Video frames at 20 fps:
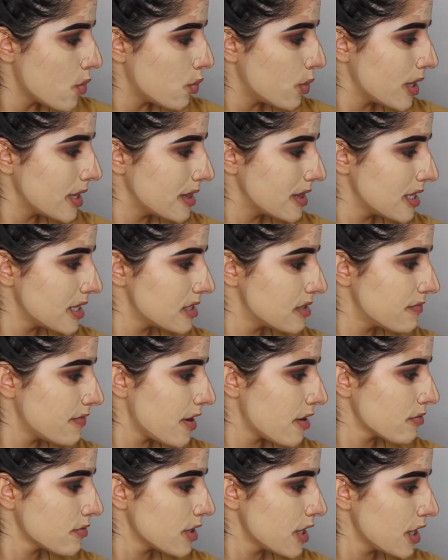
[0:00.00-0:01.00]
with this
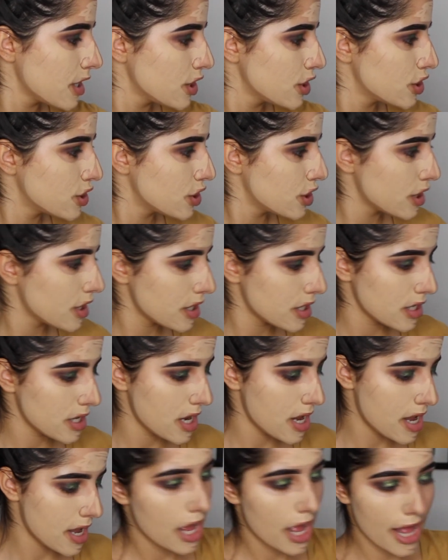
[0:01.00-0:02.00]

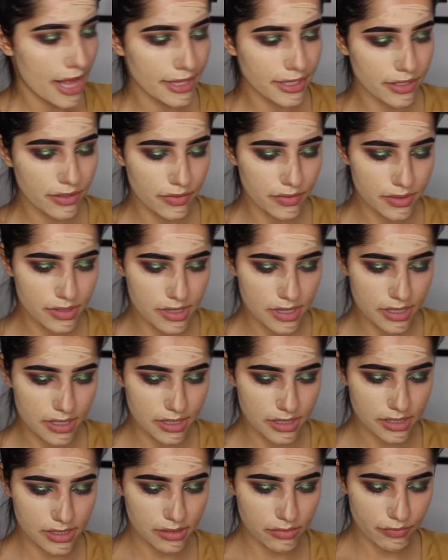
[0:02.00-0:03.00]
foundation. I'll use
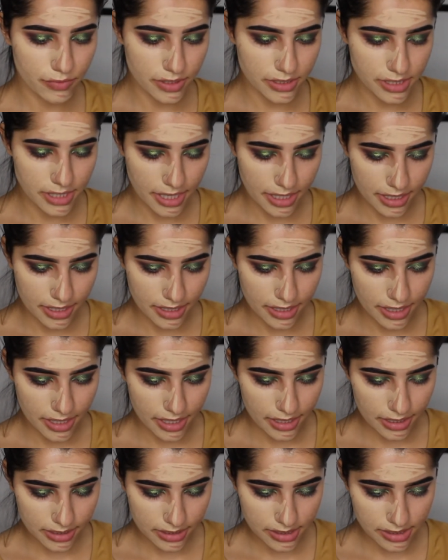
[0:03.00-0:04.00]
this Real
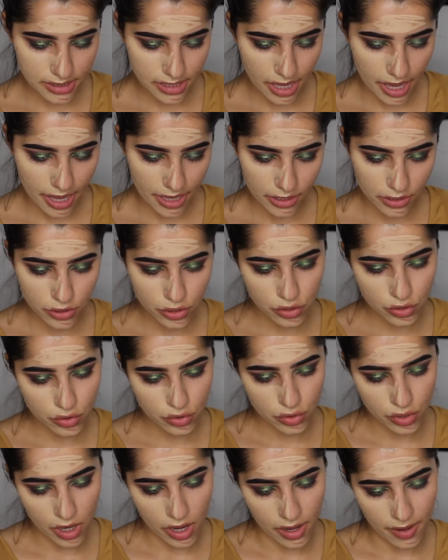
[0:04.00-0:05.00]
Techniques
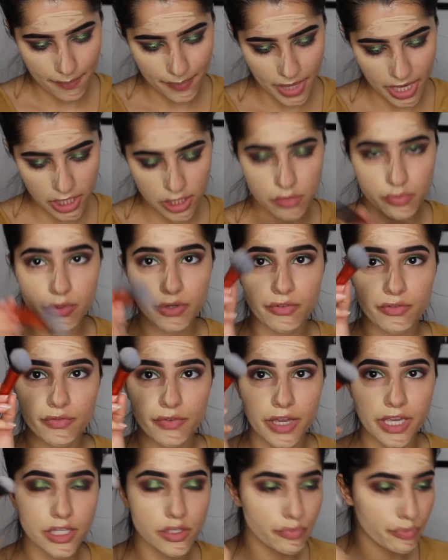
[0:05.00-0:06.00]
Expert
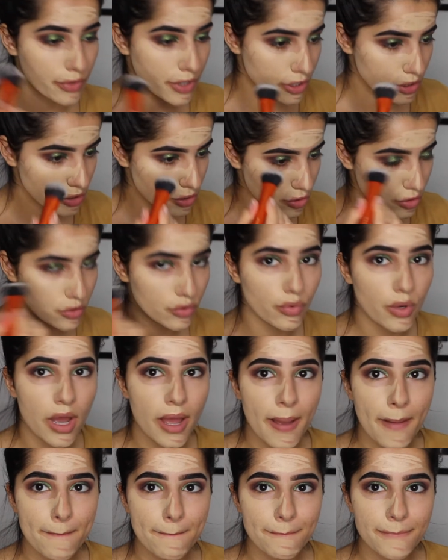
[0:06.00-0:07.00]
Face Brush to
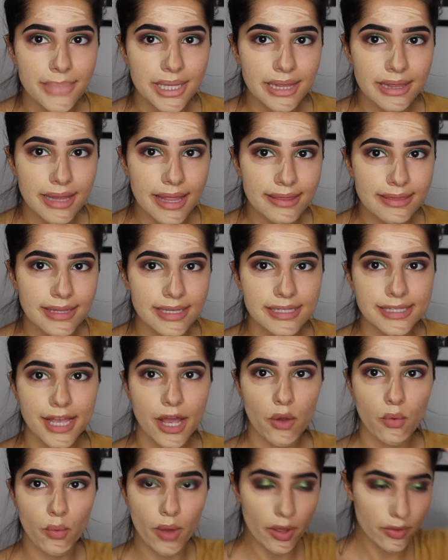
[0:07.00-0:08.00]
blend this out.